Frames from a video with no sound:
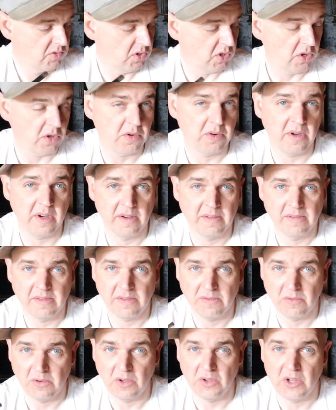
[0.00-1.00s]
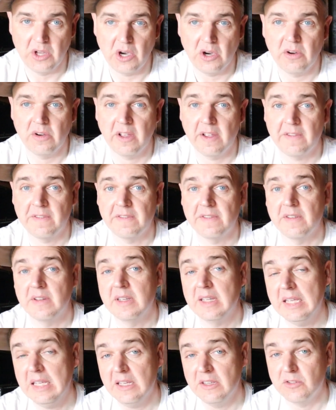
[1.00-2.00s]
So we'll know if
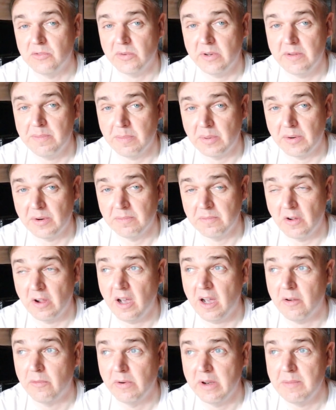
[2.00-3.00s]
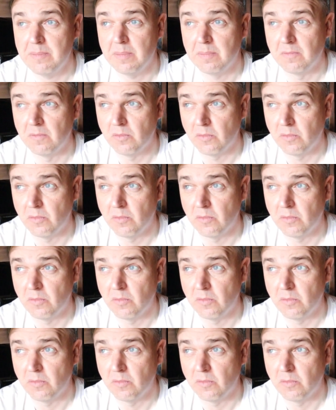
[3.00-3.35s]
his repro uh, re